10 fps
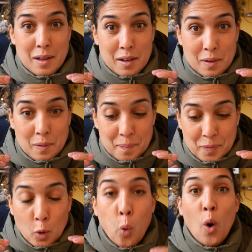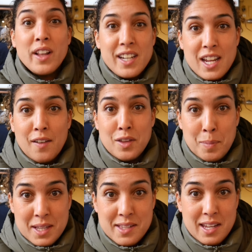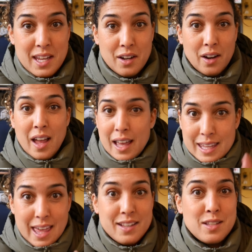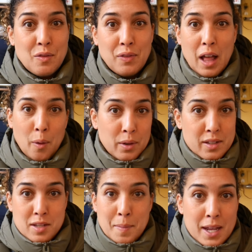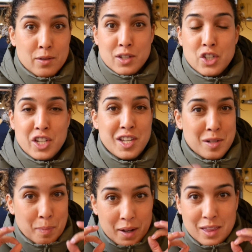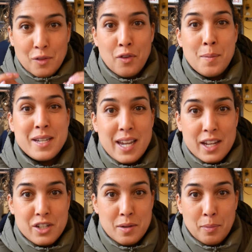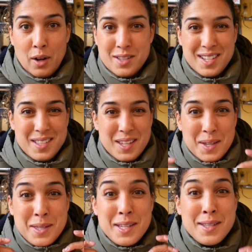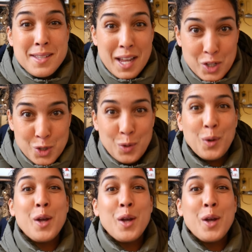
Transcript: the quality of the pizza here. Yes, the flour, the tomatoes, the cheese, but the fermentation process is essential.